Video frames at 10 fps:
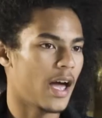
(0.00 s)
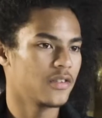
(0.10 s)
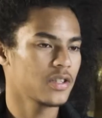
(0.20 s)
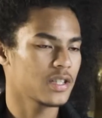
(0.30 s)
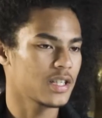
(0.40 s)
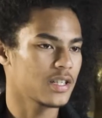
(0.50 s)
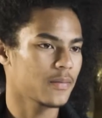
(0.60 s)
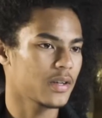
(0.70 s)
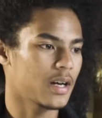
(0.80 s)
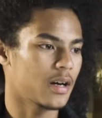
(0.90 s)
And just to see
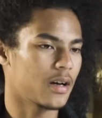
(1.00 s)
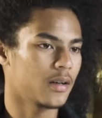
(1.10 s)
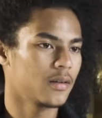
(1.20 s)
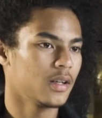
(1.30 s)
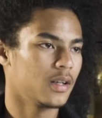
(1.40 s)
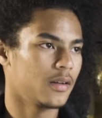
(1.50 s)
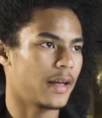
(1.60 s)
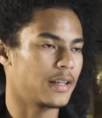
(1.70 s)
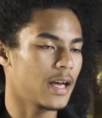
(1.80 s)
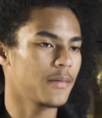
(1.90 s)
something uh,
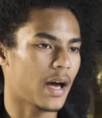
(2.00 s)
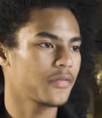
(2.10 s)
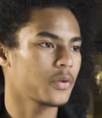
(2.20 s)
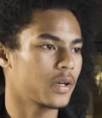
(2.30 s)
like named after